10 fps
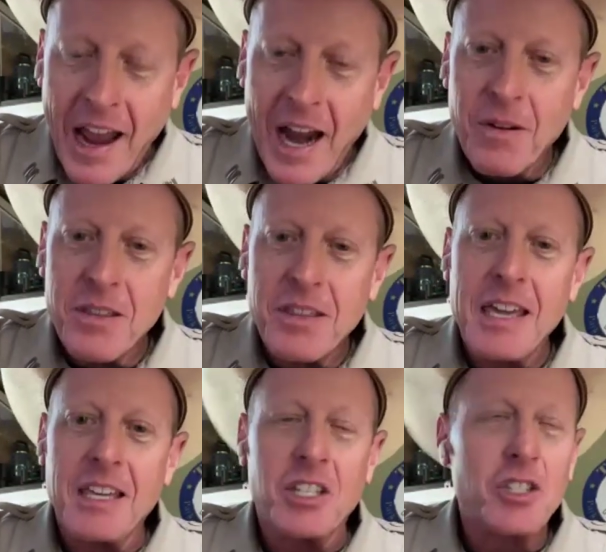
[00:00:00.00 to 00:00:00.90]

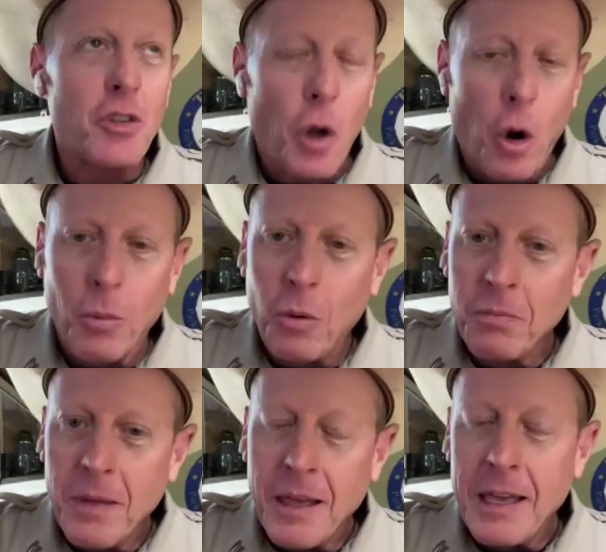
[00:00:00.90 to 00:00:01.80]
Everything is
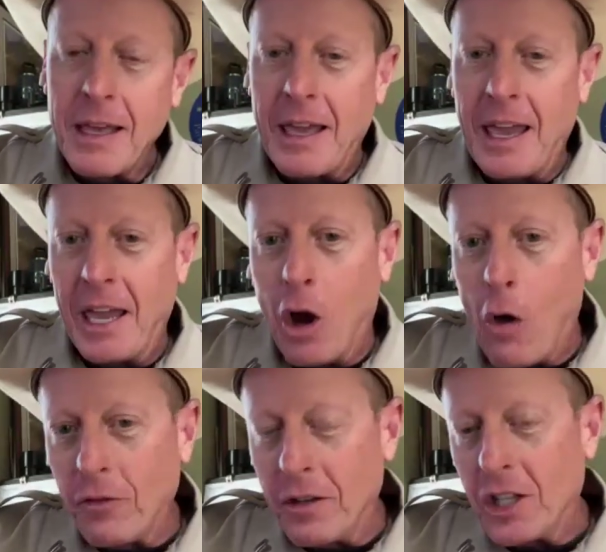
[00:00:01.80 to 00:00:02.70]
thermal and
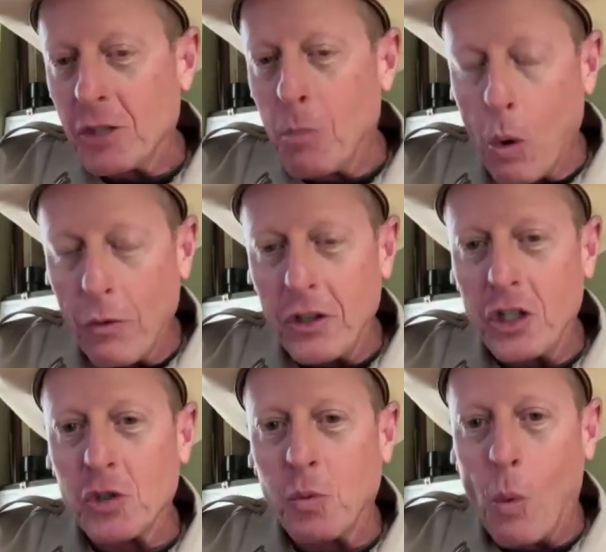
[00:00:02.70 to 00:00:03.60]
often it's more than
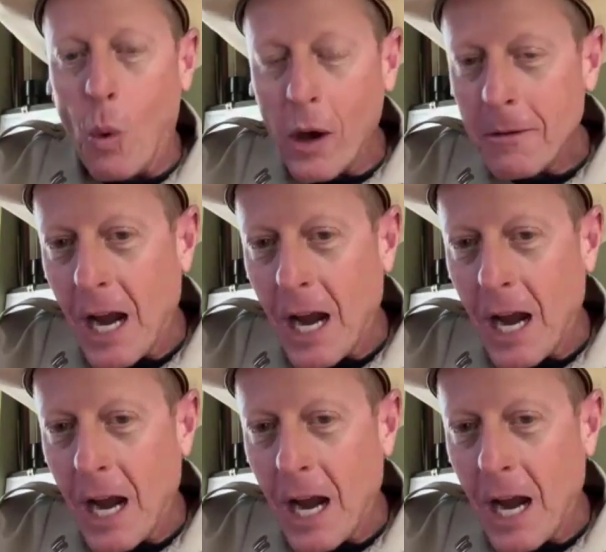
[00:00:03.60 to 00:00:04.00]
just one.